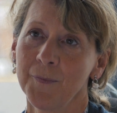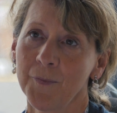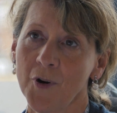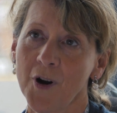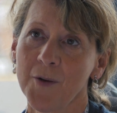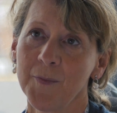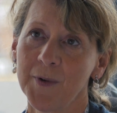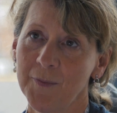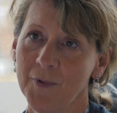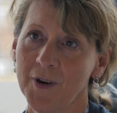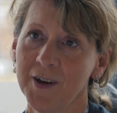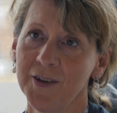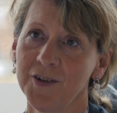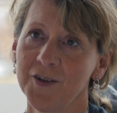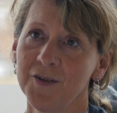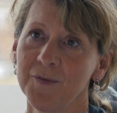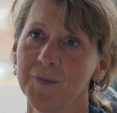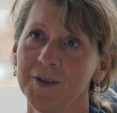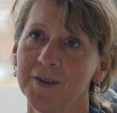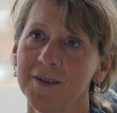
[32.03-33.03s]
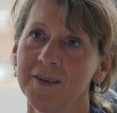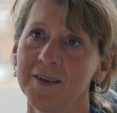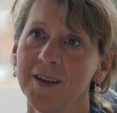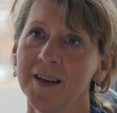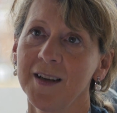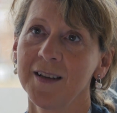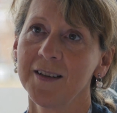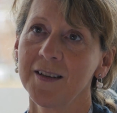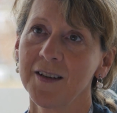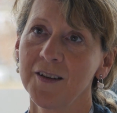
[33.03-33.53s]
primary brain tumours,
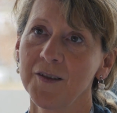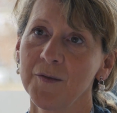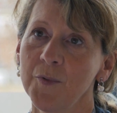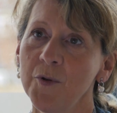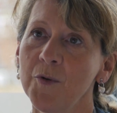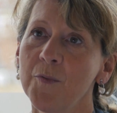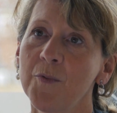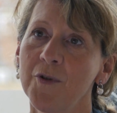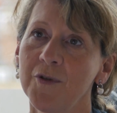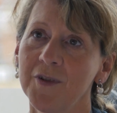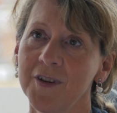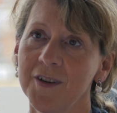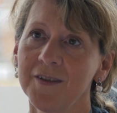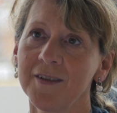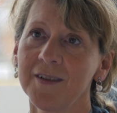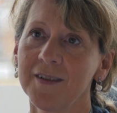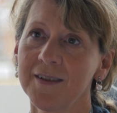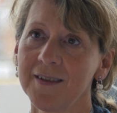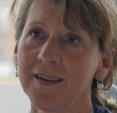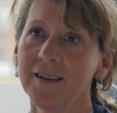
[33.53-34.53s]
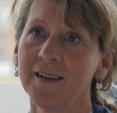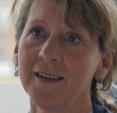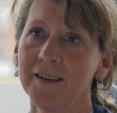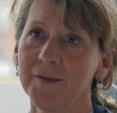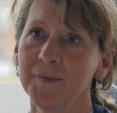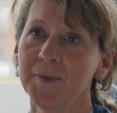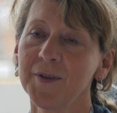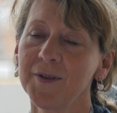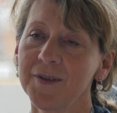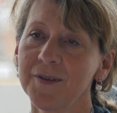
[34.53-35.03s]
so poor prognosis
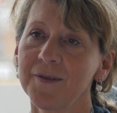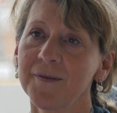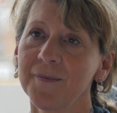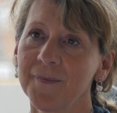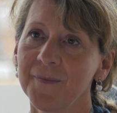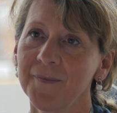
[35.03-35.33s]
gliomas.